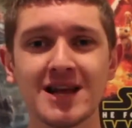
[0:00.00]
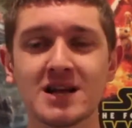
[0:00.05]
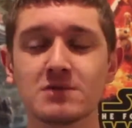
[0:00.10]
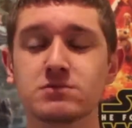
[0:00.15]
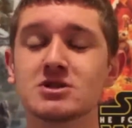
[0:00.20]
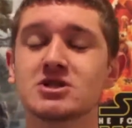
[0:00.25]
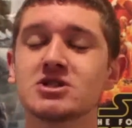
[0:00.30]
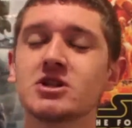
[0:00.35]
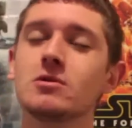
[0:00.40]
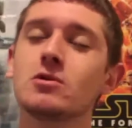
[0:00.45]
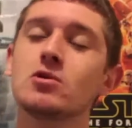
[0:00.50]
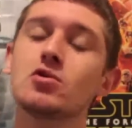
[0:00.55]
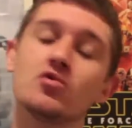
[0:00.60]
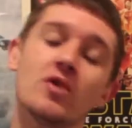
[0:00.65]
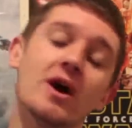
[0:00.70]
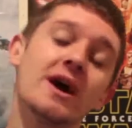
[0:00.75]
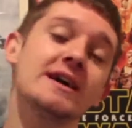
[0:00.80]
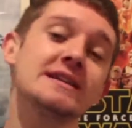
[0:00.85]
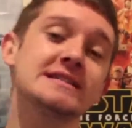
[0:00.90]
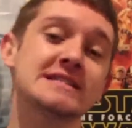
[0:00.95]
That's what's so
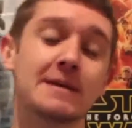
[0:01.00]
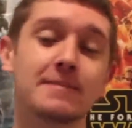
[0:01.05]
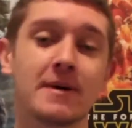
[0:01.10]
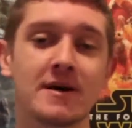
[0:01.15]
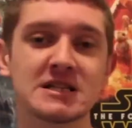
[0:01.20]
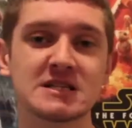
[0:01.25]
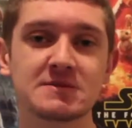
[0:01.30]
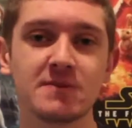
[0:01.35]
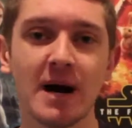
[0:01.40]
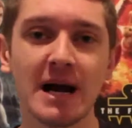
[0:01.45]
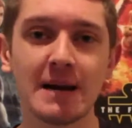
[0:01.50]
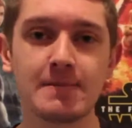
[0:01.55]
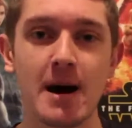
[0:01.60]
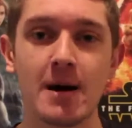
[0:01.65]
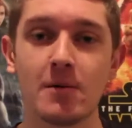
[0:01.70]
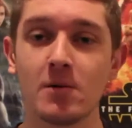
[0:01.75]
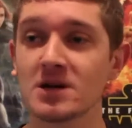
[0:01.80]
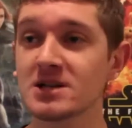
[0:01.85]
great about Spider-Man.